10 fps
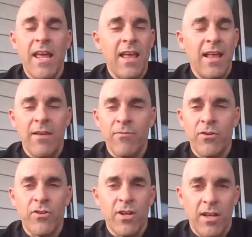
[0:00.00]
And
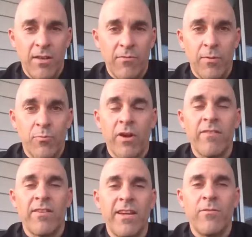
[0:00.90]
if you're
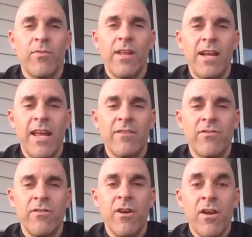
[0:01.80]
pressing in for
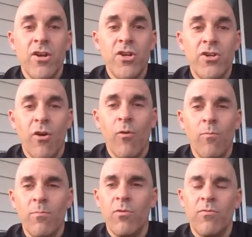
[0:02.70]
that answer,
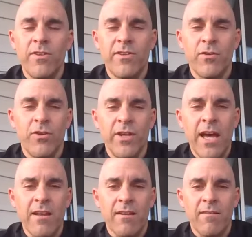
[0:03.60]
don't move until you
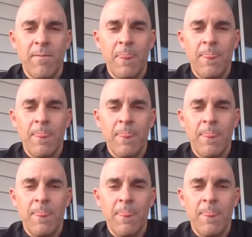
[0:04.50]
get it.